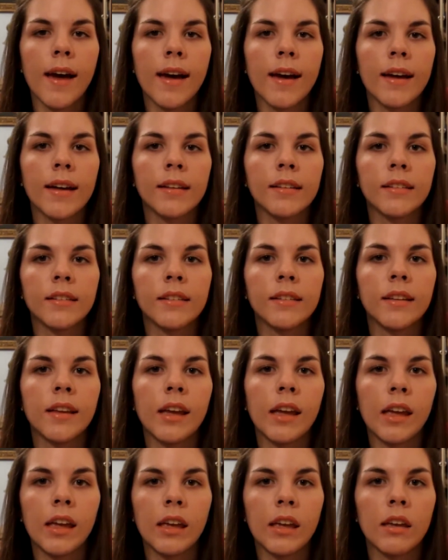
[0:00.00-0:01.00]
and
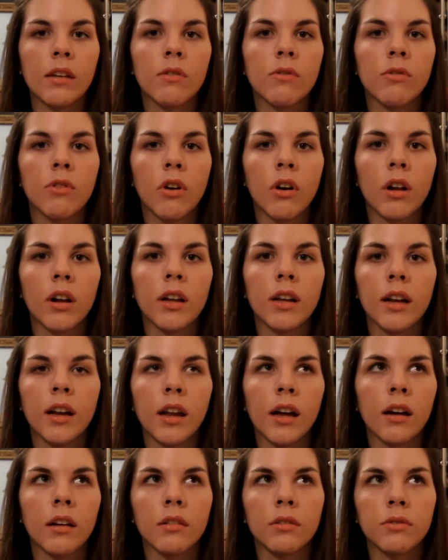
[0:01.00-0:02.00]
they fall
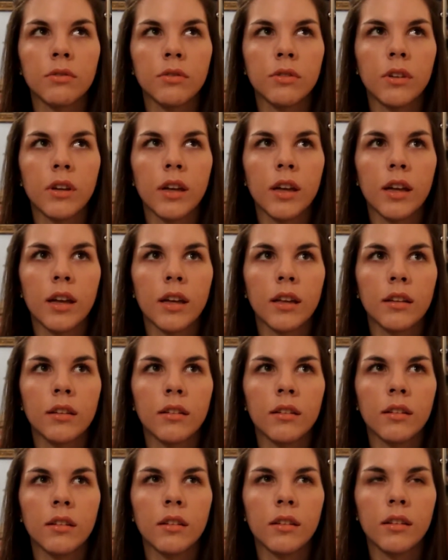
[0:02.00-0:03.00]
in love,
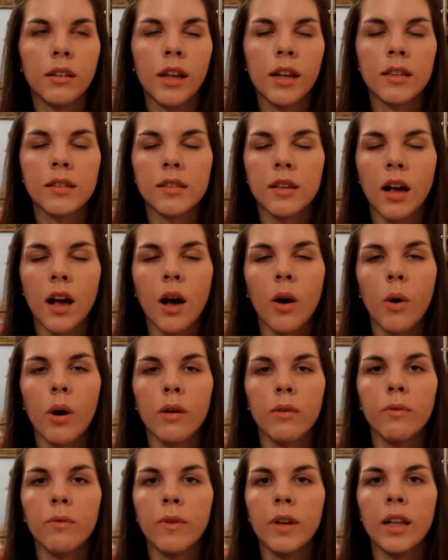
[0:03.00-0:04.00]
and that's how
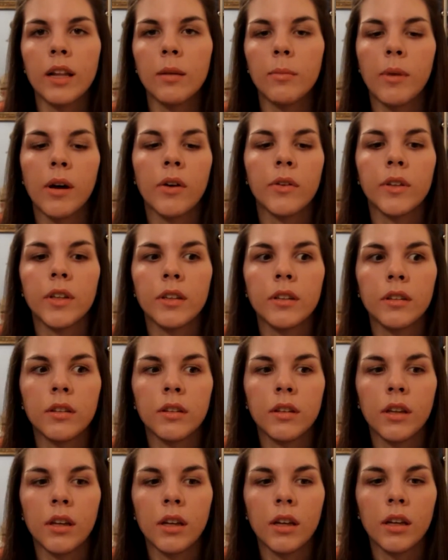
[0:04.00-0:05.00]
I feel about
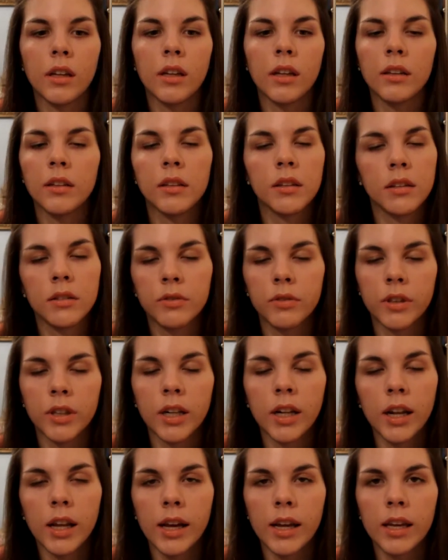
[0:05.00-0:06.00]
it, and I didn't
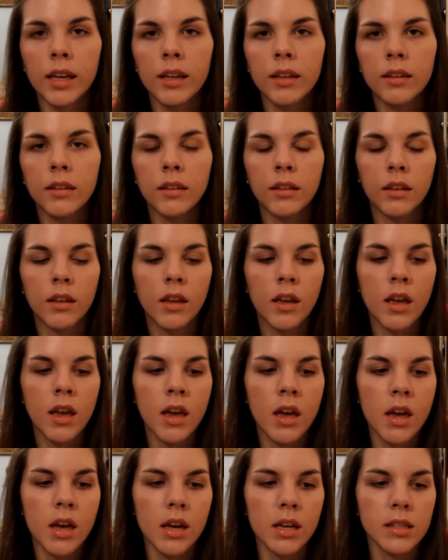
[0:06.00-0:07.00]
really like it,
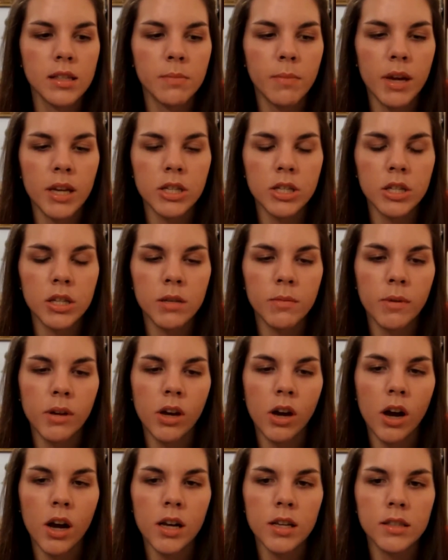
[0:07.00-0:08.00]
especially
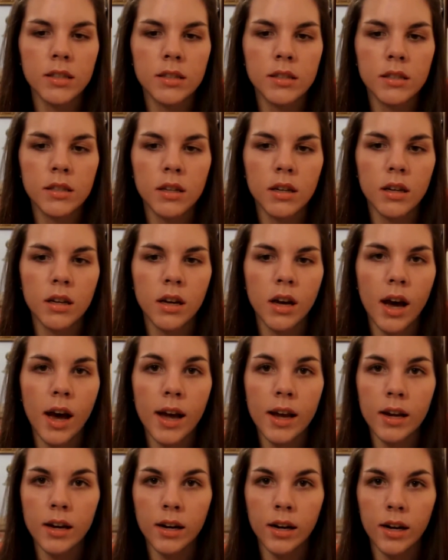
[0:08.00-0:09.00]
because
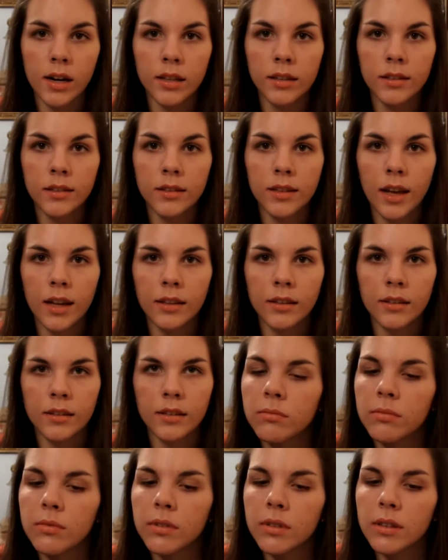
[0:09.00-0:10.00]
I heard that
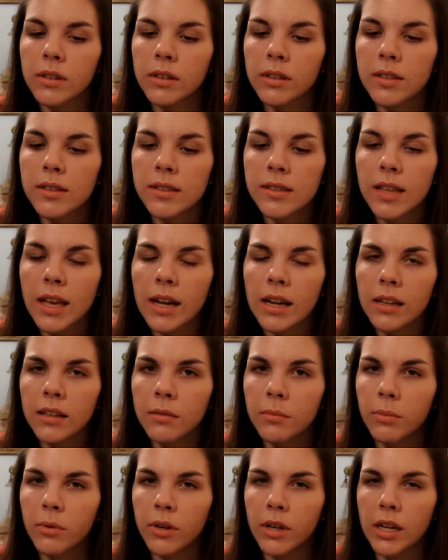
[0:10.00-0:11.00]
the
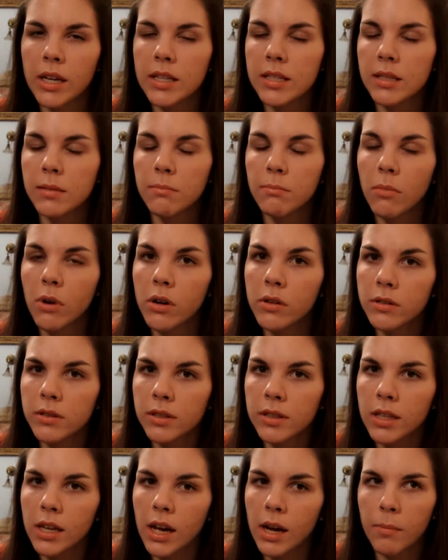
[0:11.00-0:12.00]
second book is
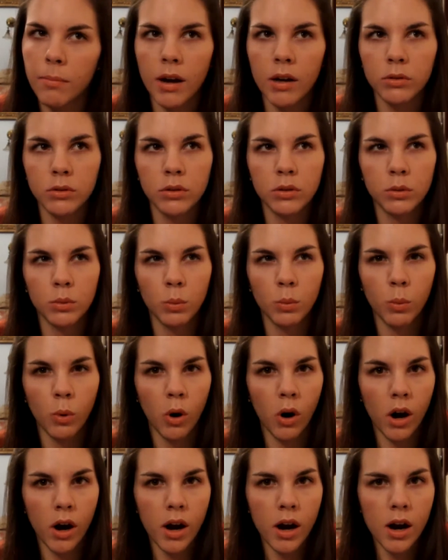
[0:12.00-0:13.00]
mostly about
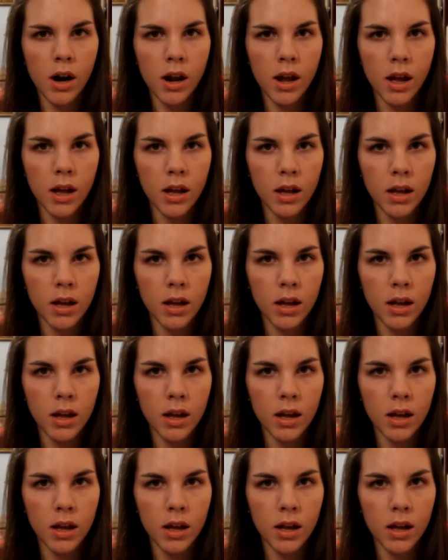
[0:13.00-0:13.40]
war